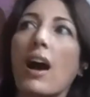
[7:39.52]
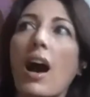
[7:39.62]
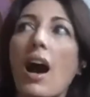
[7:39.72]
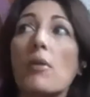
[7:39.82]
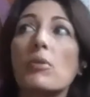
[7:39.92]

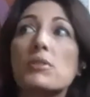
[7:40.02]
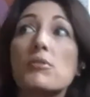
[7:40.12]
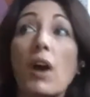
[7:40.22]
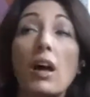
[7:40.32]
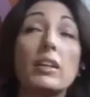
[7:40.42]
I was
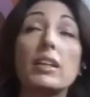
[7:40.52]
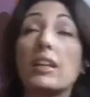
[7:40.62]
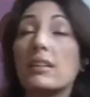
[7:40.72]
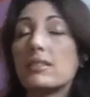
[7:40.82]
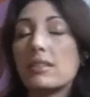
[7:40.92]
falling
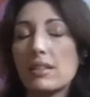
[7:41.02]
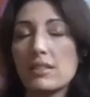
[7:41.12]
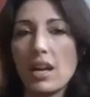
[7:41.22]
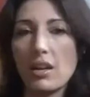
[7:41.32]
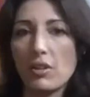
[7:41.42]
into the
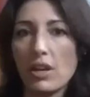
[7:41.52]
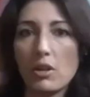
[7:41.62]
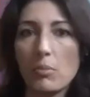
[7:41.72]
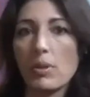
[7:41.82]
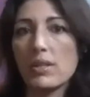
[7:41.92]

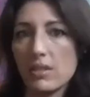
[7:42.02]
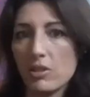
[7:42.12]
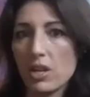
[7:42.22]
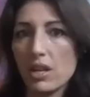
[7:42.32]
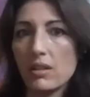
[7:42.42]
decorator
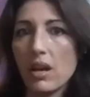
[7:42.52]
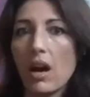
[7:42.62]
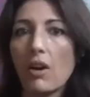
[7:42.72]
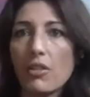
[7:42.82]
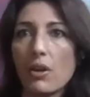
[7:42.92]
position,
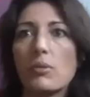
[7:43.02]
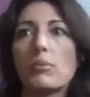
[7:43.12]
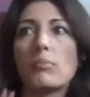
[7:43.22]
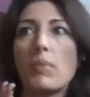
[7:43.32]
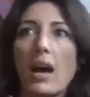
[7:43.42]

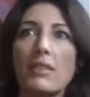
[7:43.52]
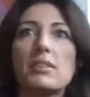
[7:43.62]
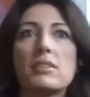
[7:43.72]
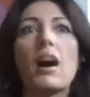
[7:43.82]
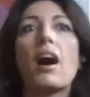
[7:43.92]
although at
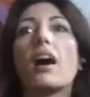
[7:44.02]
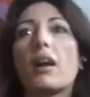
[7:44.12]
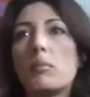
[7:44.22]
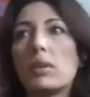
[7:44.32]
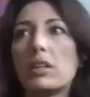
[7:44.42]
the
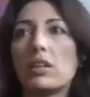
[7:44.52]
time,